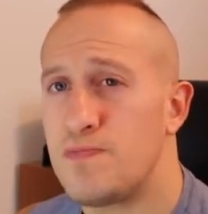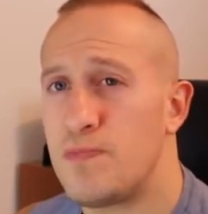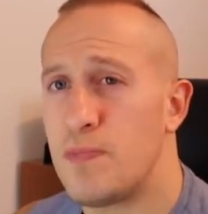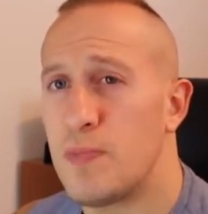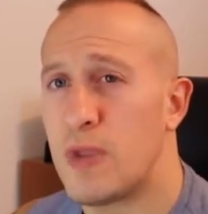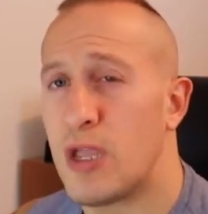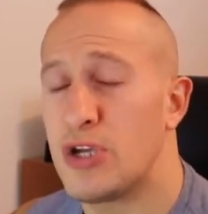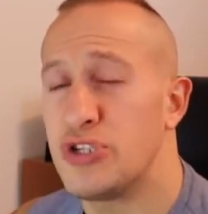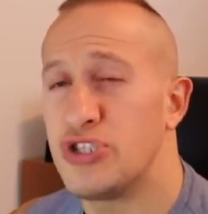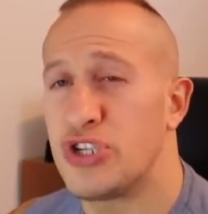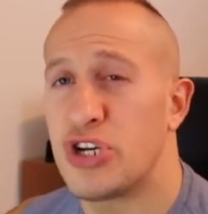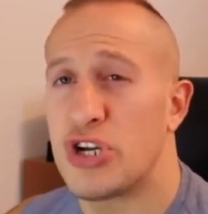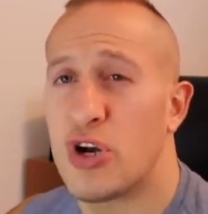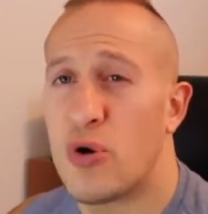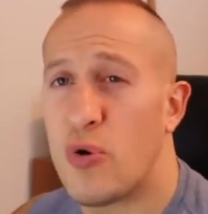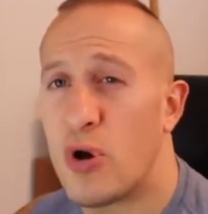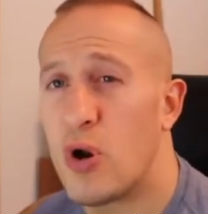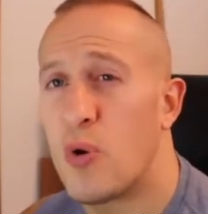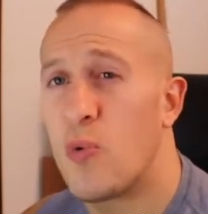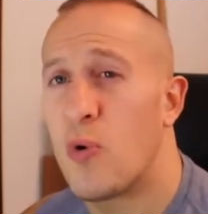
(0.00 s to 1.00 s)
because you're going
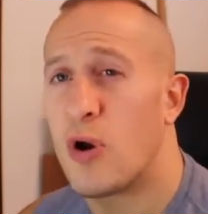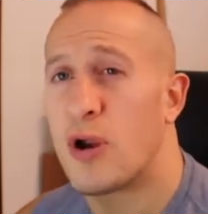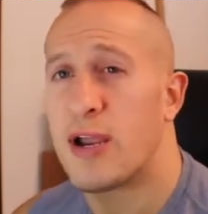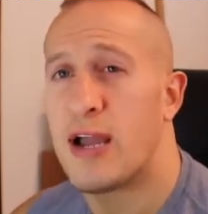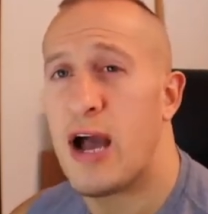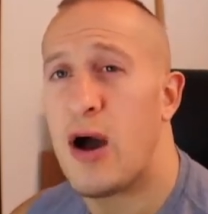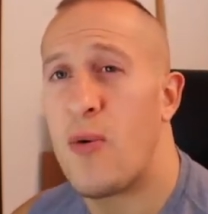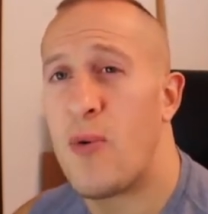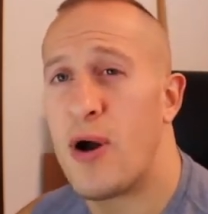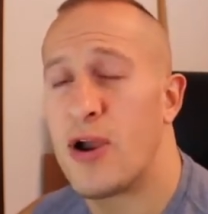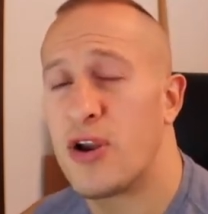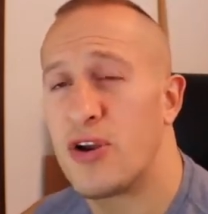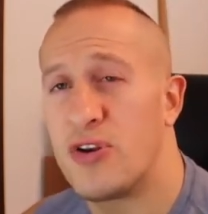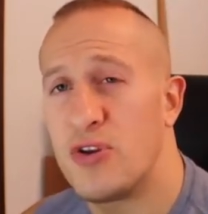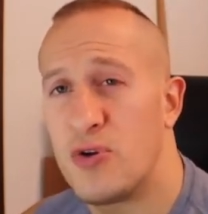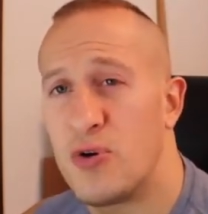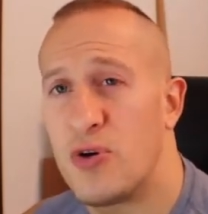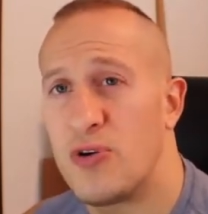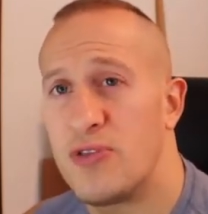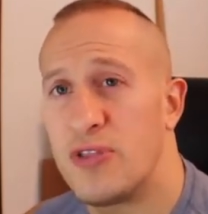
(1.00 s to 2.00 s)
to want to work out while you're
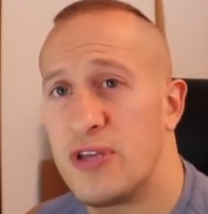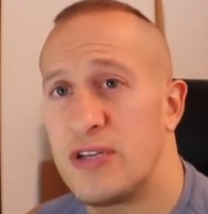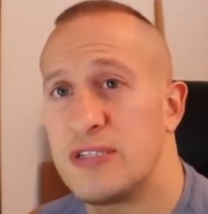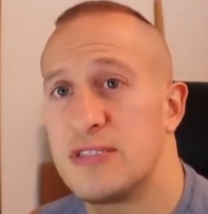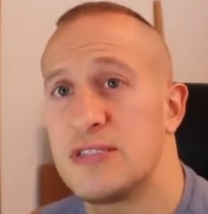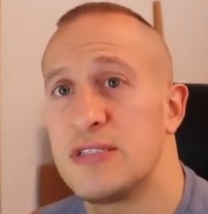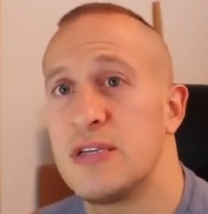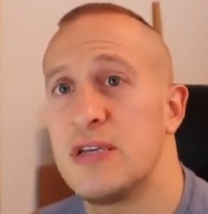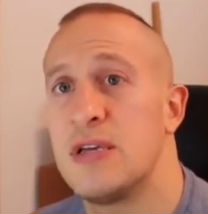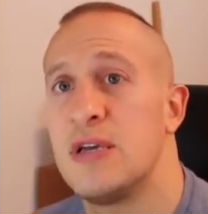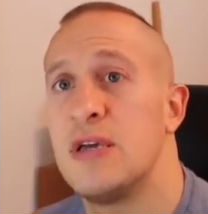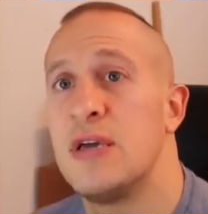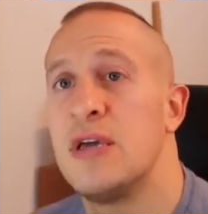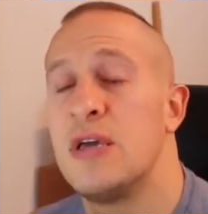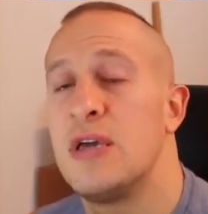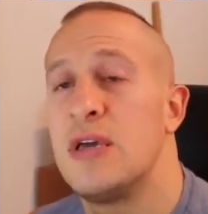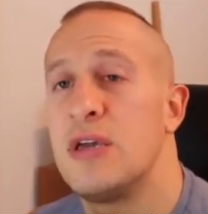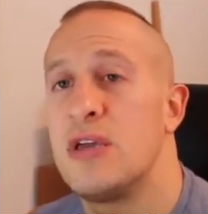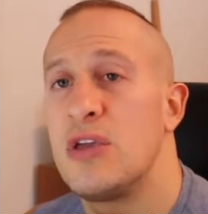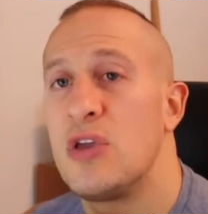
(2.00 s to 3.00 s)
doing this,
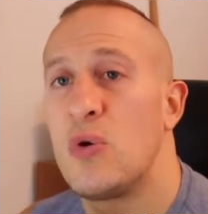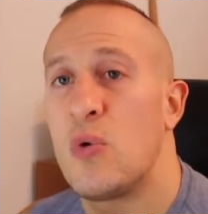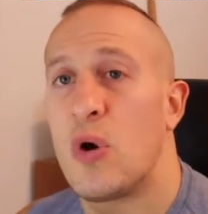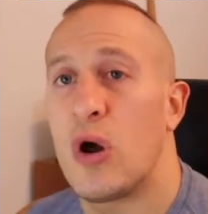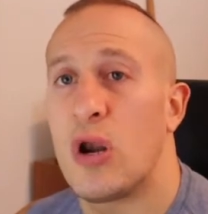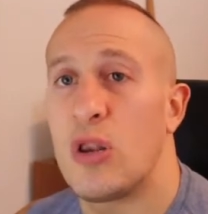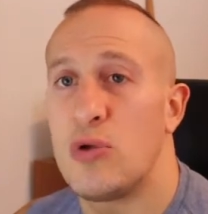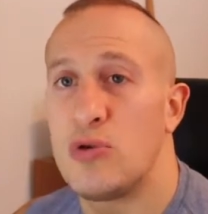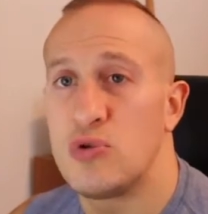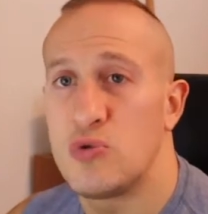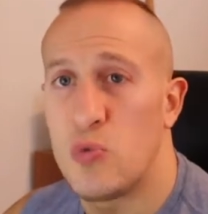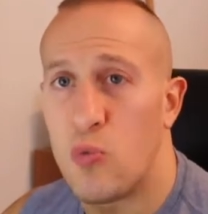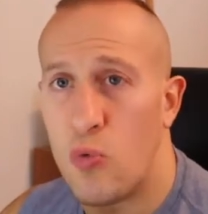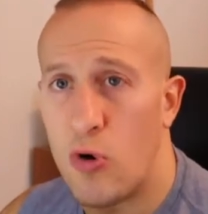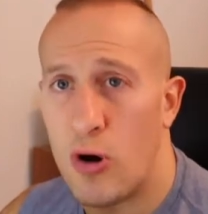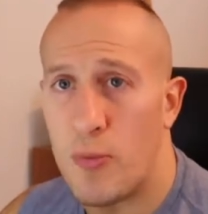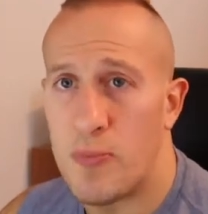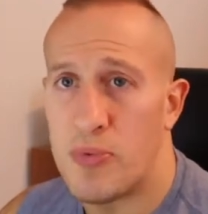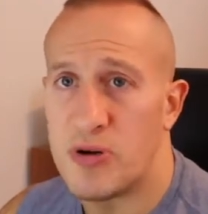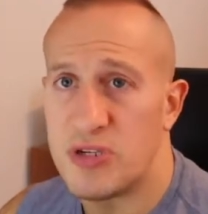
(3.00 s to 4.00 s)
you want to lose
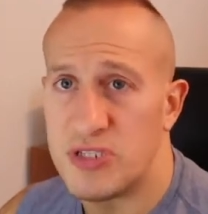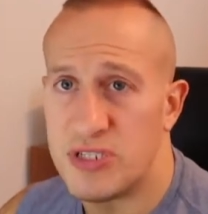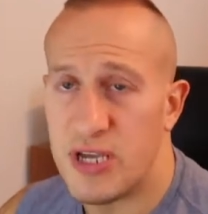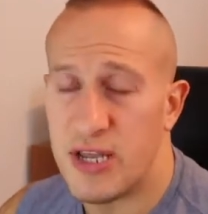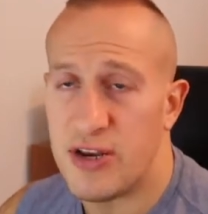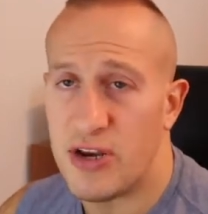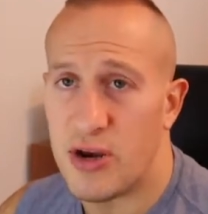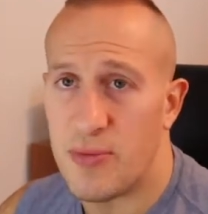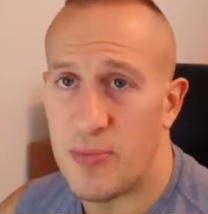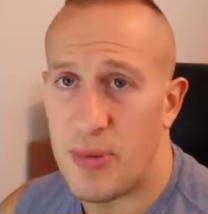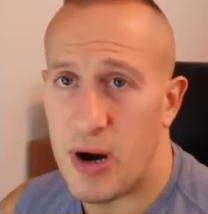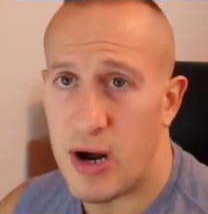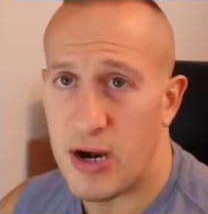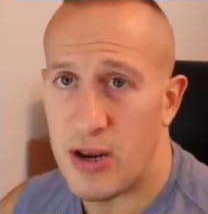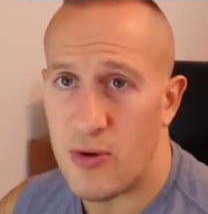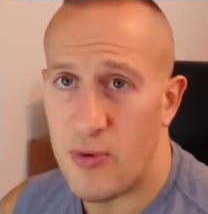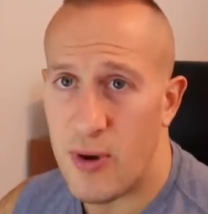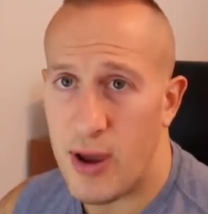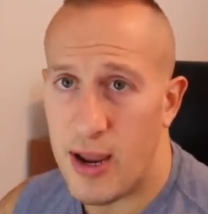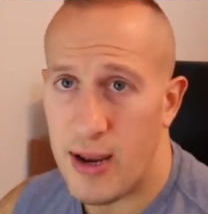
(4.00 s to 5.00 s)
1% of your body
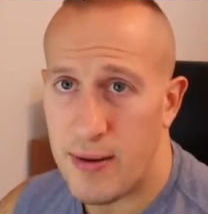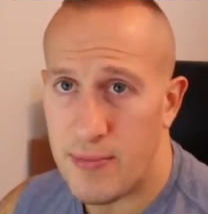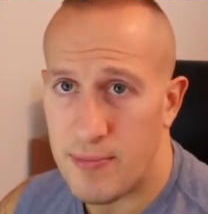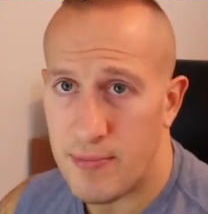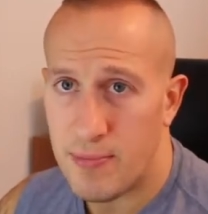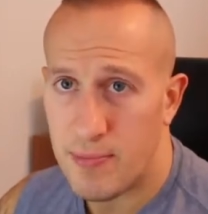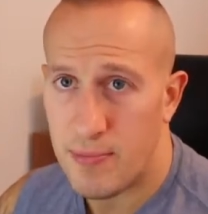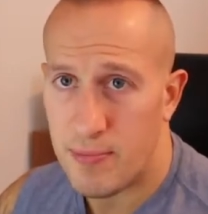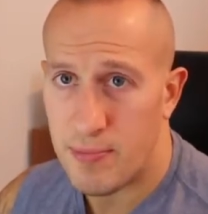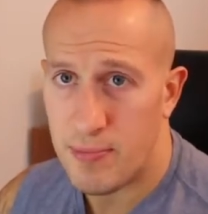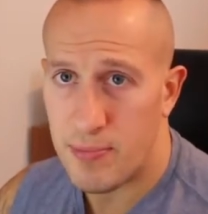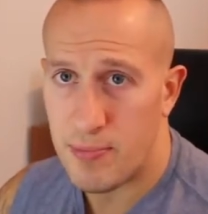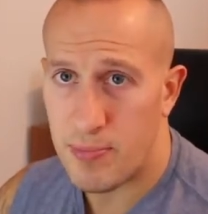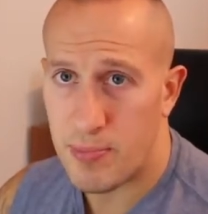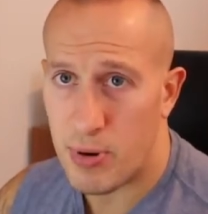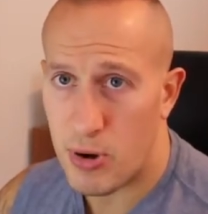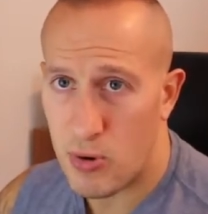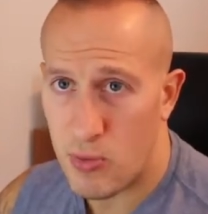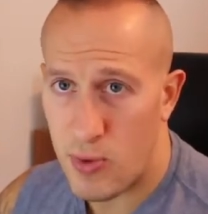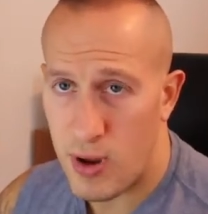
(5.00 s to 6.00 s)
weight
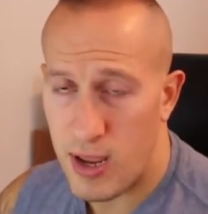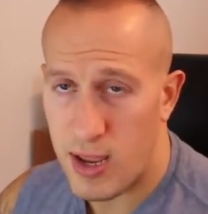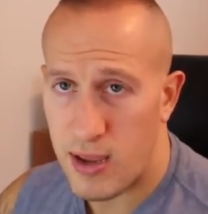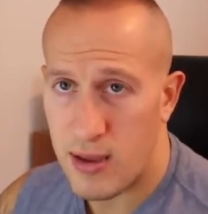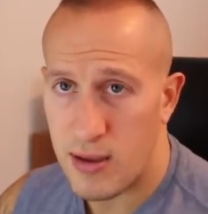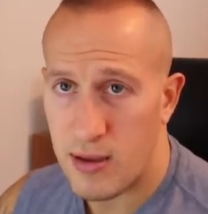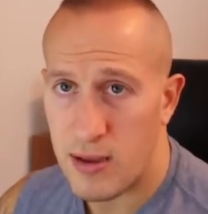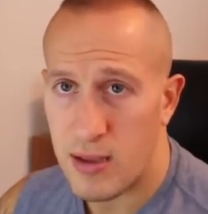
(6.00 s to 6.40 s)
per week.